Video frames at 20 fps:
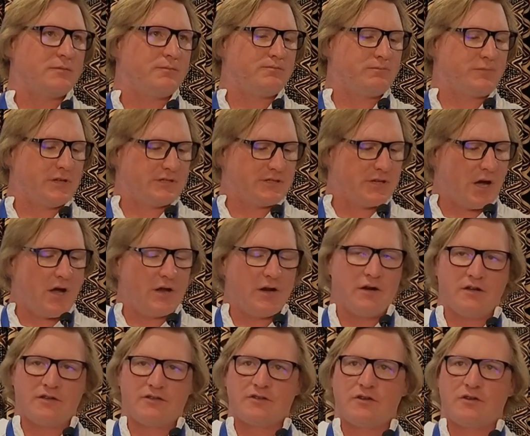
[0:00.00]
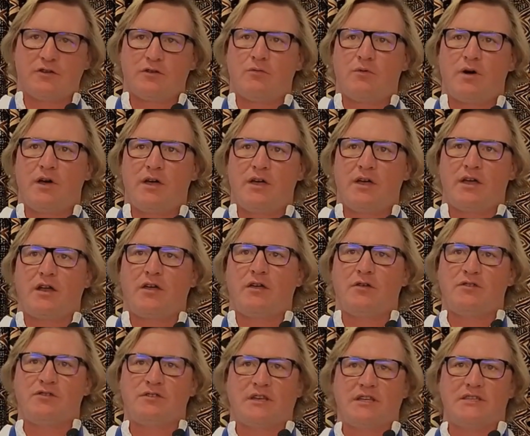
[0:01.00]
designed in a certain way, and I
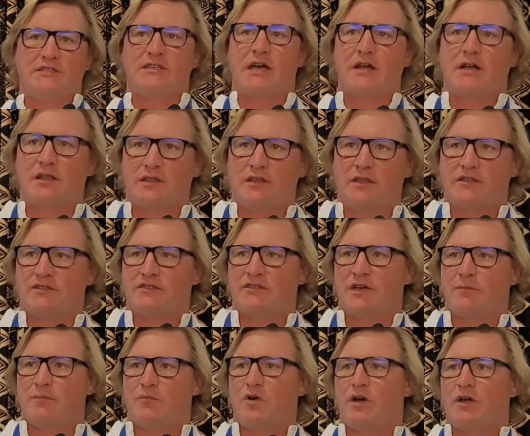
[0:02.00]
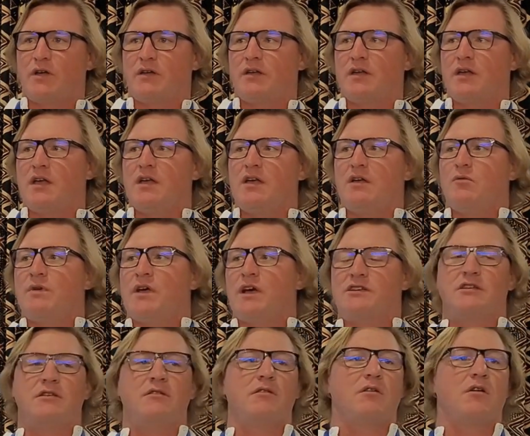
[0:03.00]
use it exactly that same way. We
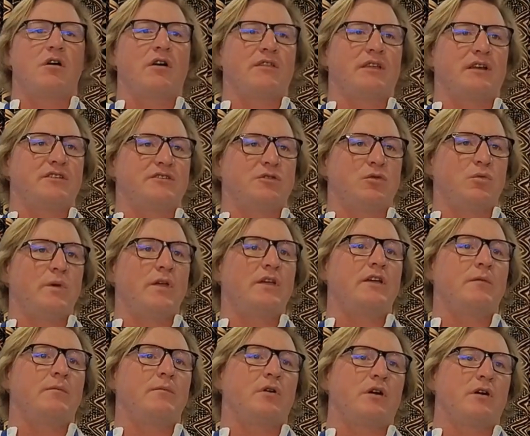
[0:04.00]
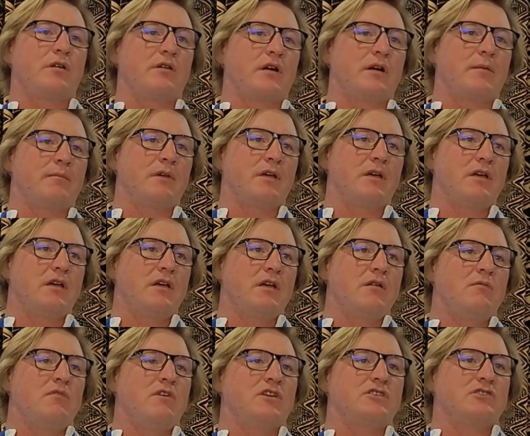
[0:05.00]
actually regard that as a weaker program,
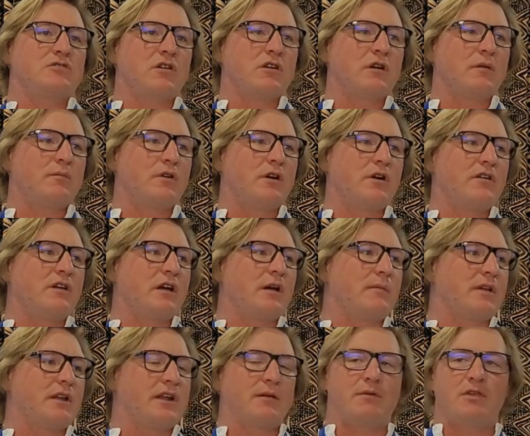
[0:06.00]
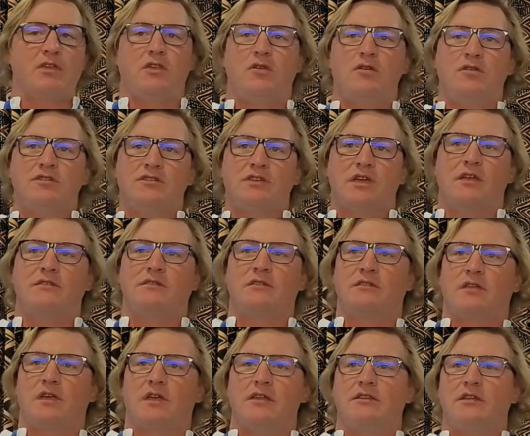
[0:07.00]
where a stronger program can be used in
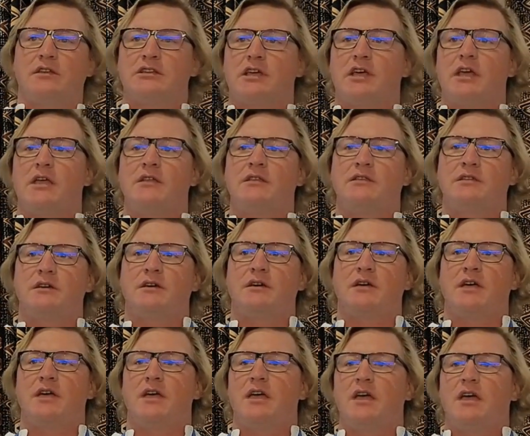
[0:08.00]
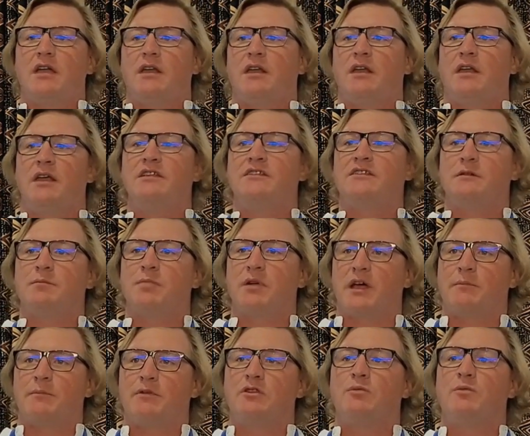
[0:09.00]
an interplay
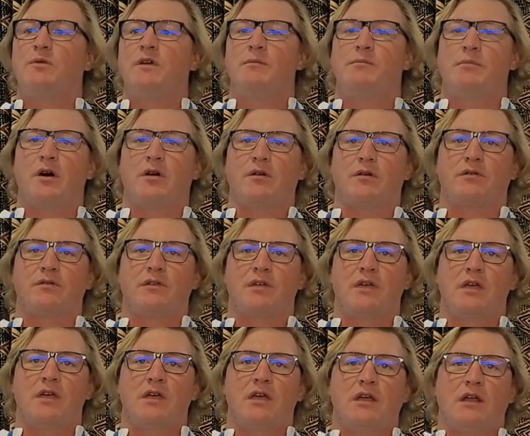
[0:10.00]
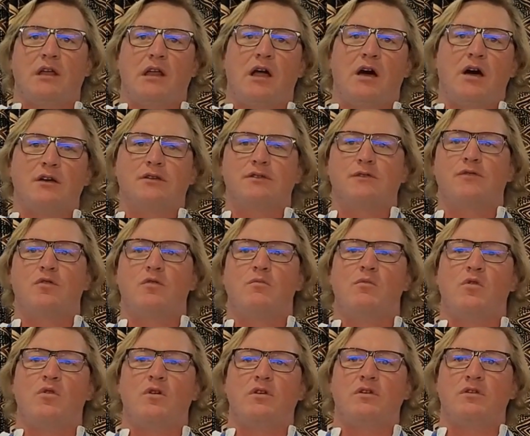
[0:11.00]
between both, and it allows for
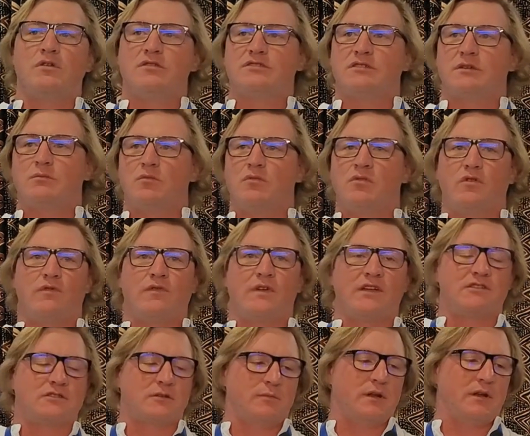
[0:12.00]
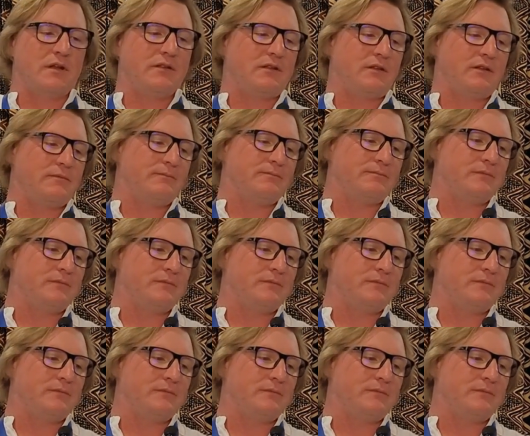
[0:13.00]
more use and more flexibility